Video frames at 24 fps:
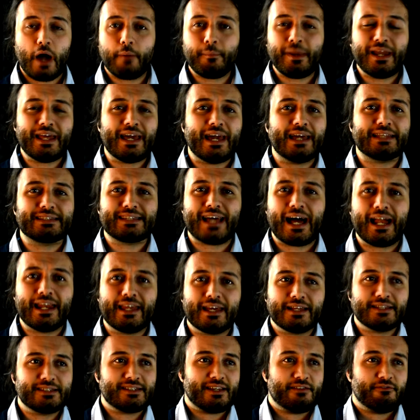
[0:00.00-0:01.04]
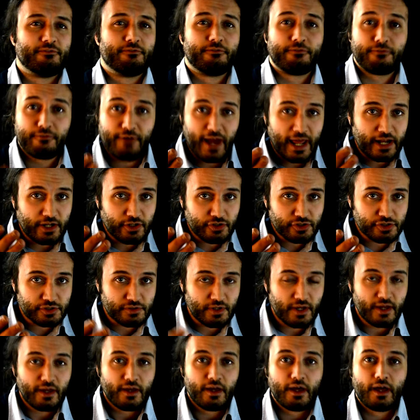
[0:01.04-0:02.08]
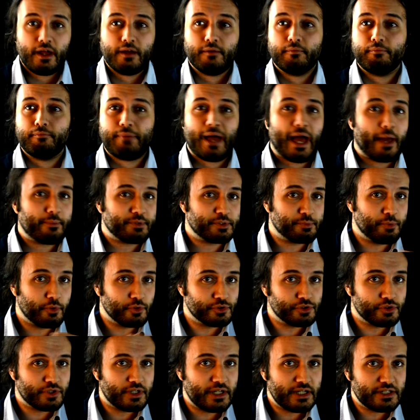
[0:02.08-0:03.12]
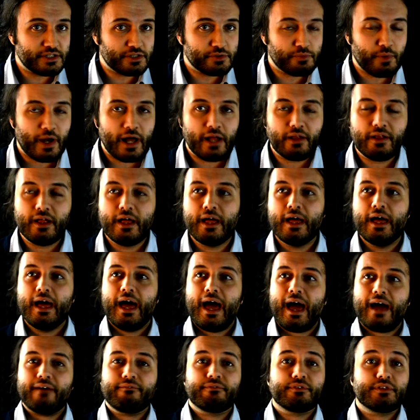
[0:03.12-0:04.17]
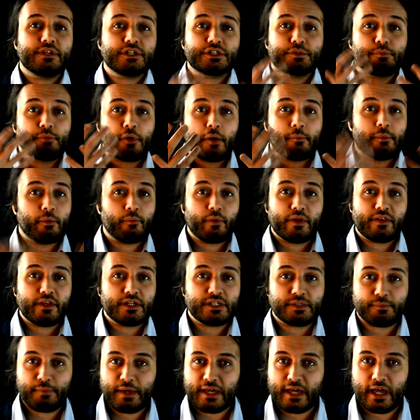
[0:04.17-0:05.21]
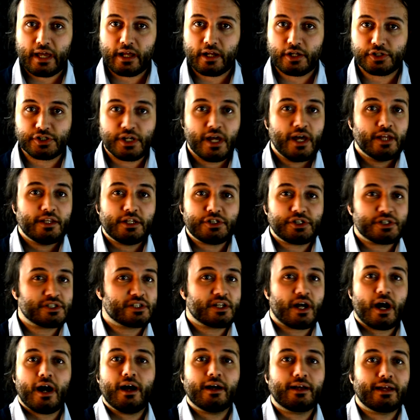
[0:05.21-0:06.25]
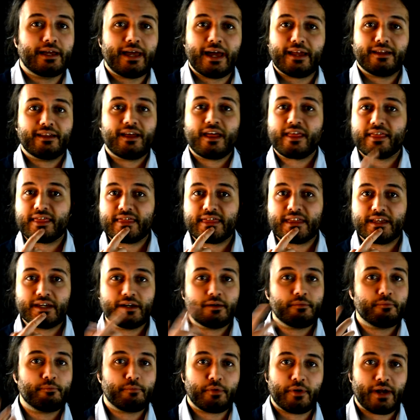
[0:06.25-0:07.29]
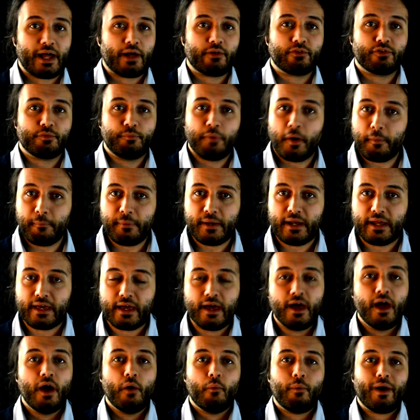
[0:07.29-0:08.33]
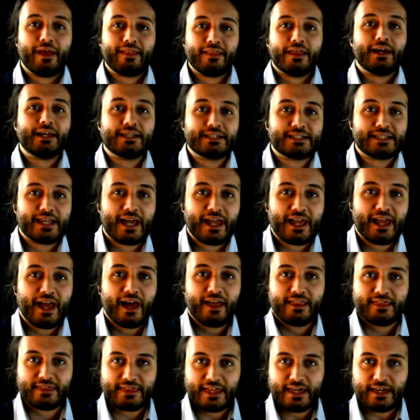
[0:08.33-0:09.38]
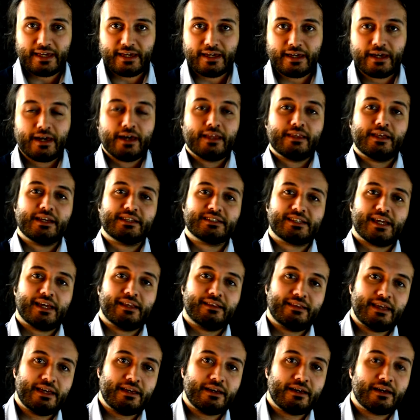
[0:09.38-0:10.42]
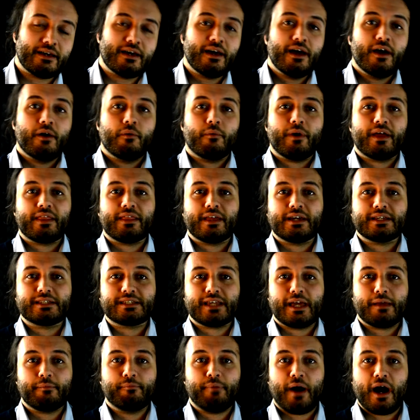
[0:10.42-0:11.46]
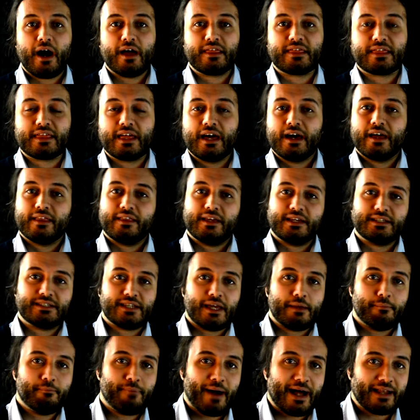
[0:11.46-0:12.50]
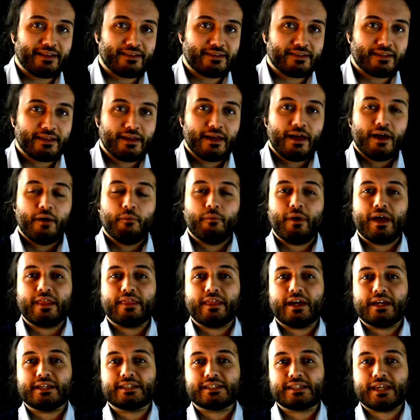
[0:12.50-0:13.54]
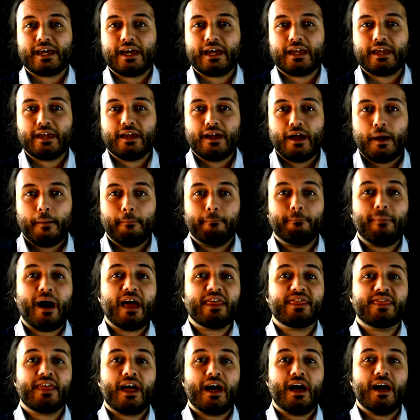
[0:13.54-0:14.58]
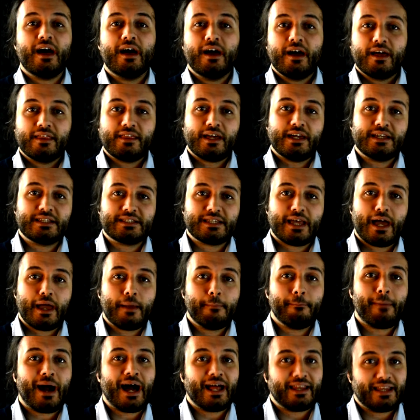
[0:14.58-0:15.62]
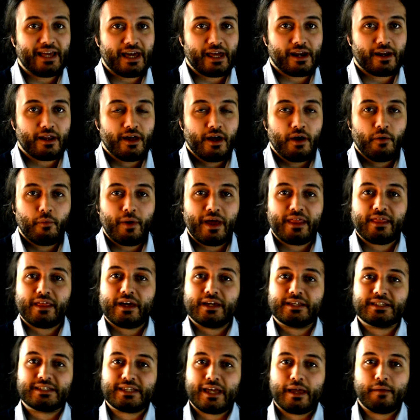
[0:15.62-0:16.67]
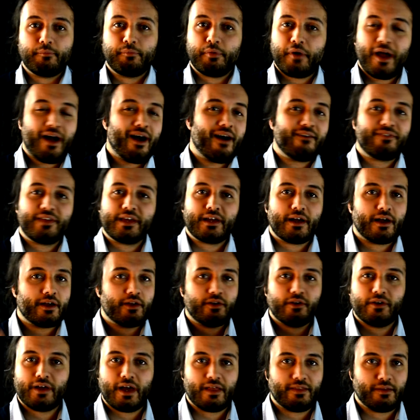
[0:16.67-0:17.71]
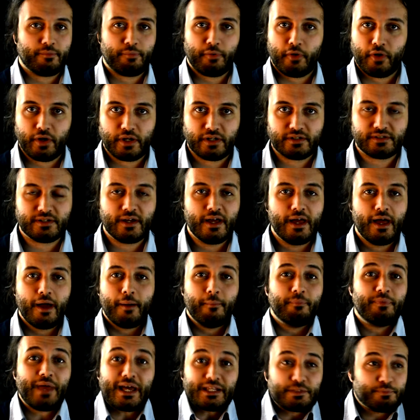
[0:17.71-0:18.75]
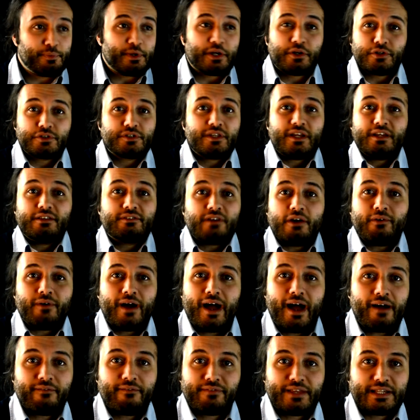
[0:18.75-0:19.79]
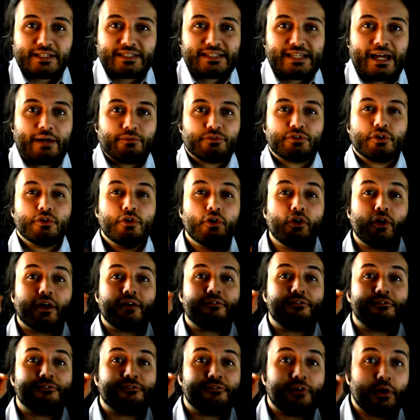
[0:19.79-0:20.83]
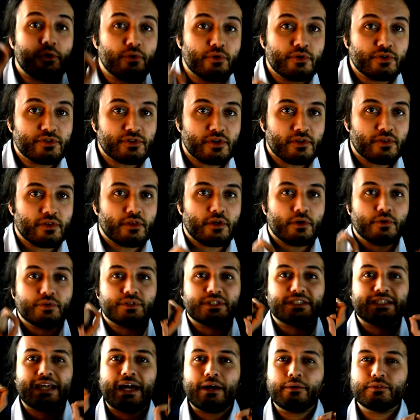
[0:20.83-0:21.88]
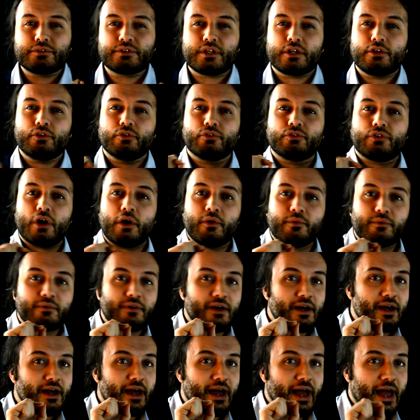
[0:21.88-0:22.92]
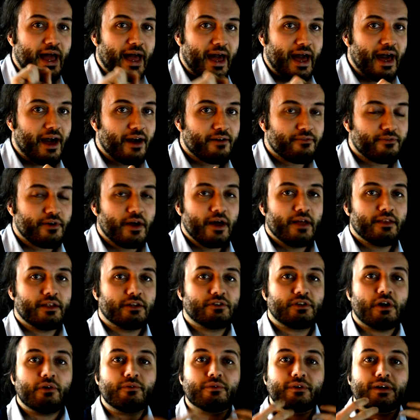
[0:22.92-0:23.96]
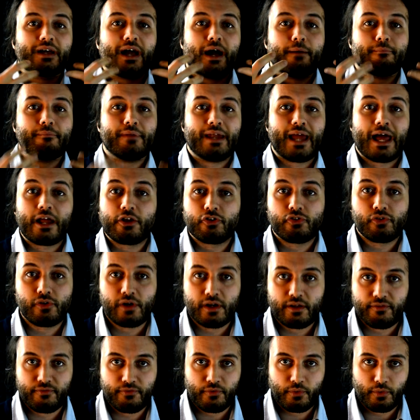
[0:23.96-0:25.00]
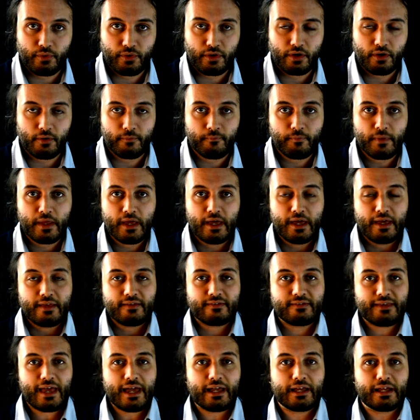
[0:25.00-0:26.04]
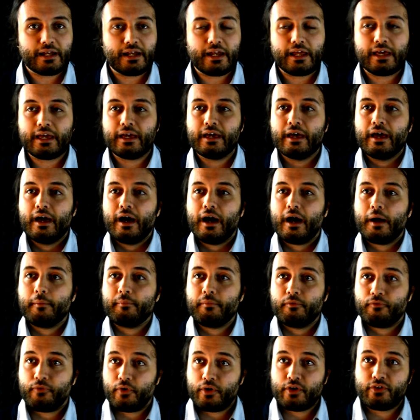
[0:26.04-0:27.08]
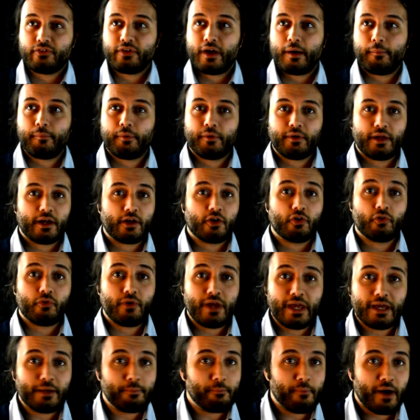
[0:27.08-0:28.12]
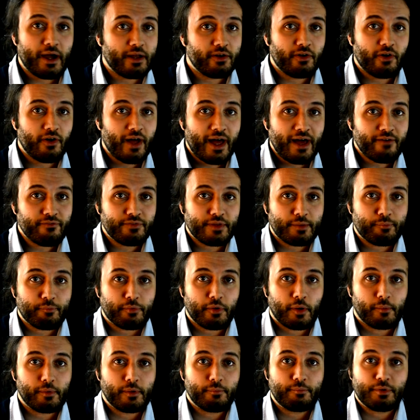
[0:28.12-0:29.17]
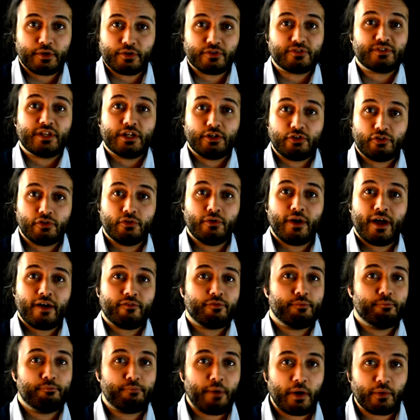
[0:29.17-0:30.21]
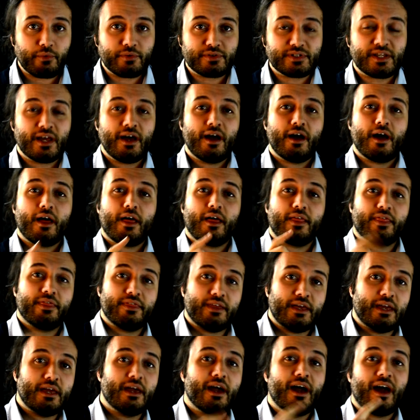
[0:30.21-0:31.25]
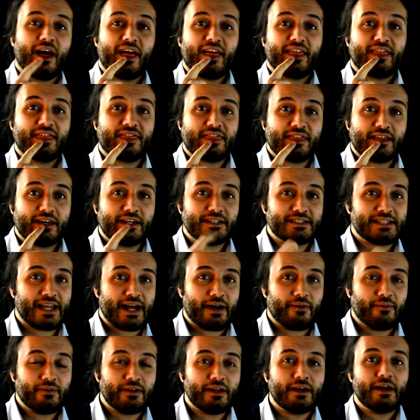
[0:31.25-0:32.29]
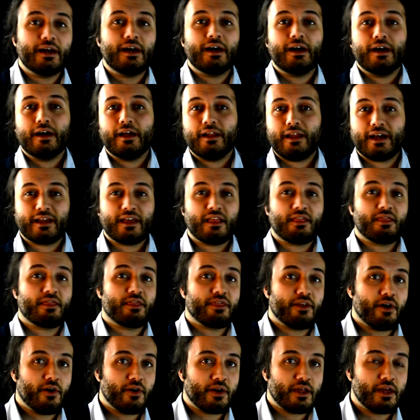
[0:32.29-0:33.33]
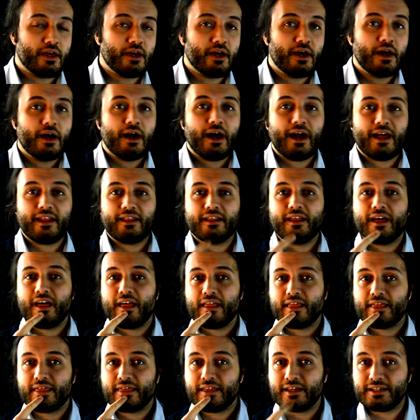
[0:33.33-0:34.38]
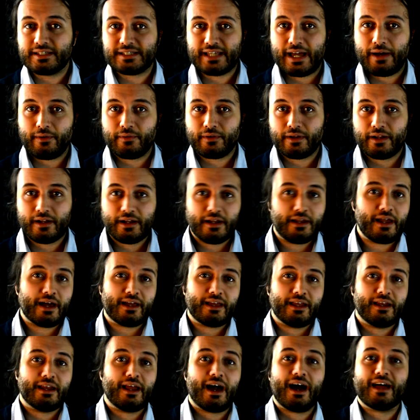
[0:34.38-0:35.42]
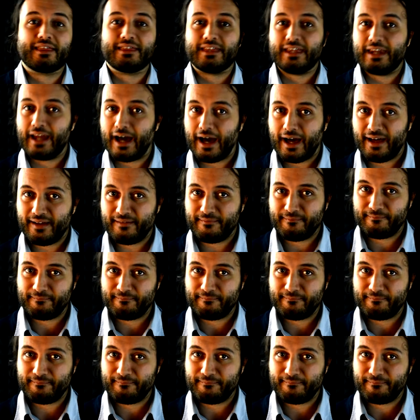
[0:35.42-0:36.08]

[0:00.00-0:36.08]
how many Italians and French, and perhaps Portuguese as well, have this problem when they speak English. They just can't get the th pronounced properly. When they say think, they say think. When they say bath, they say bat. When they say mother, they say mother. When they say bra, I think you get the point. That's because they don't have that sound, so you've got to focus on those sounds that you don't have, that don't come naturally for you. Secondly, um, for example, a Greek might not have that problem because they do have both the the sound, like in Dori, and the th sound, like in Athena.